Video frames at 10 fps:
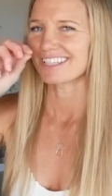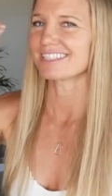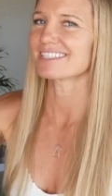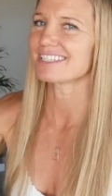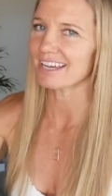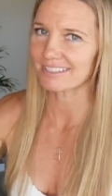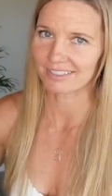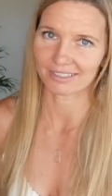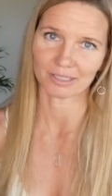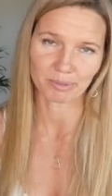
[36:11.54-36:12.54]
this next
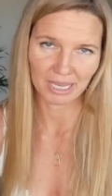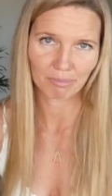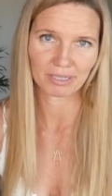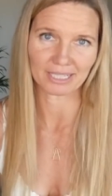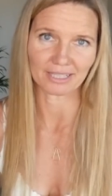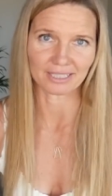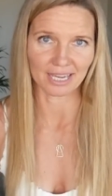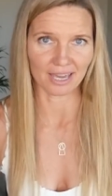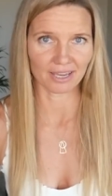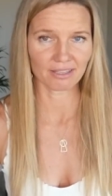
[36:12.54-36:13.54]
eclipse happening on the
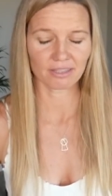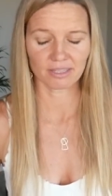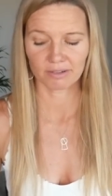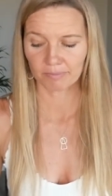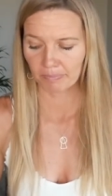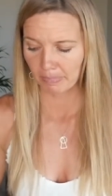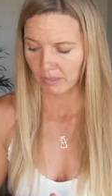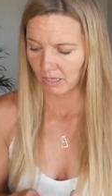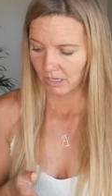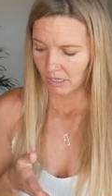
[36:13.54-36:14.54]
8th,
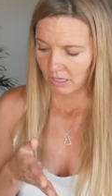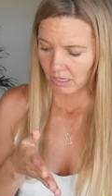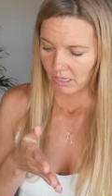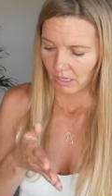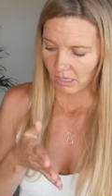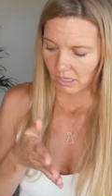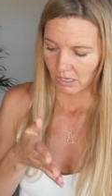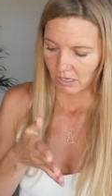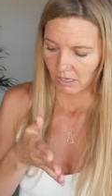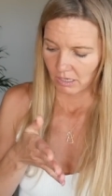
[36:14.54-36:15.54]

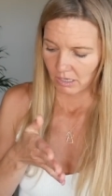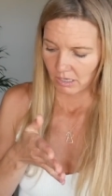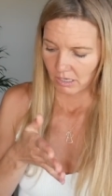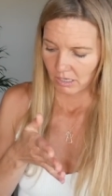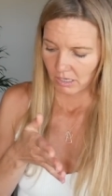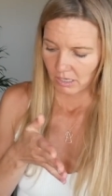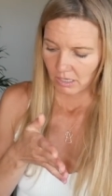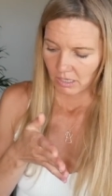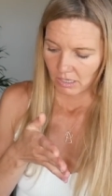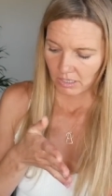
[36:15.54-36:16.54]
uh,
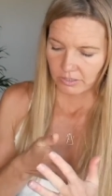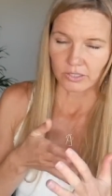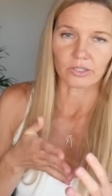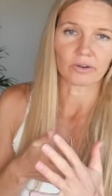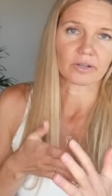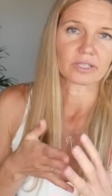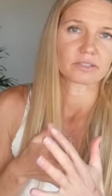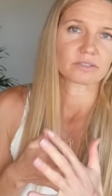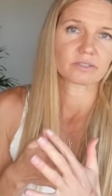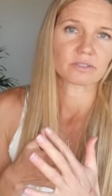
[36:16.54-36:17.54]
it's a
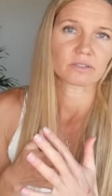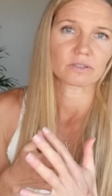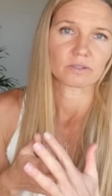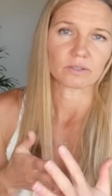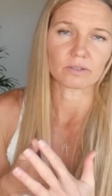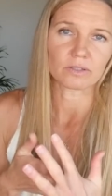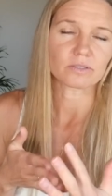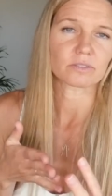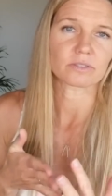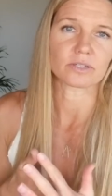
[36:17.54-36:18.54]
Uranus.
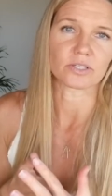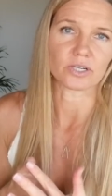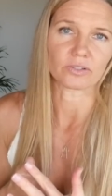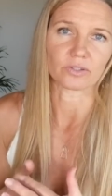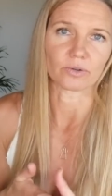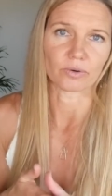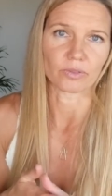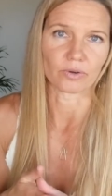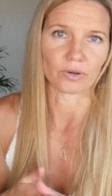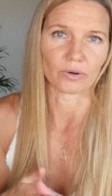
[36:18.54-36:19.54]
Uranus is conjunct the
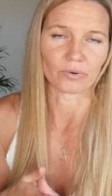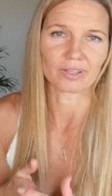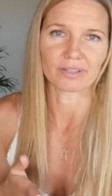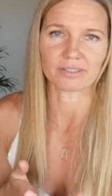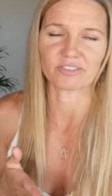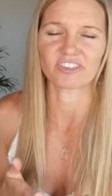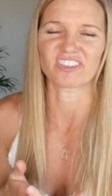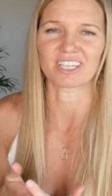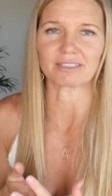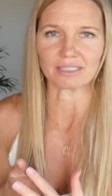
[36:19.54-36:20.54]
north node. That's
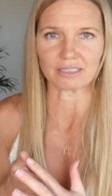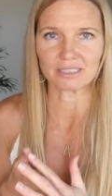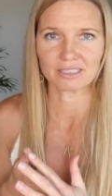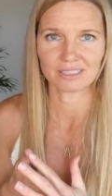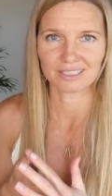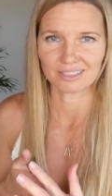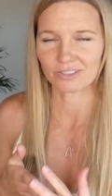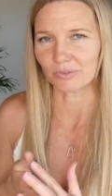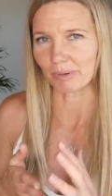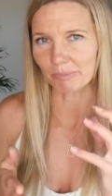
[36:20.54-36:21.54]
fated.
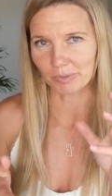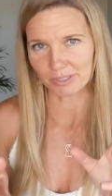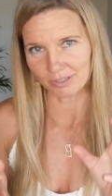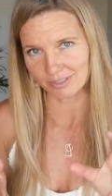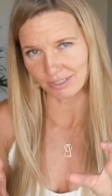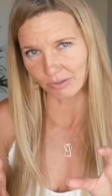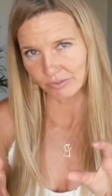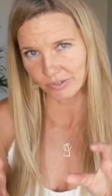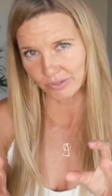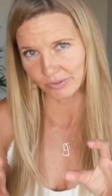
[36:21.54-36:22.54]
So remember, we talk
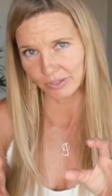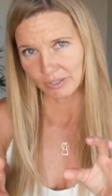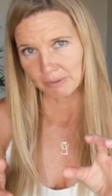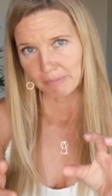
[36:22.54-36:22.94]
south node.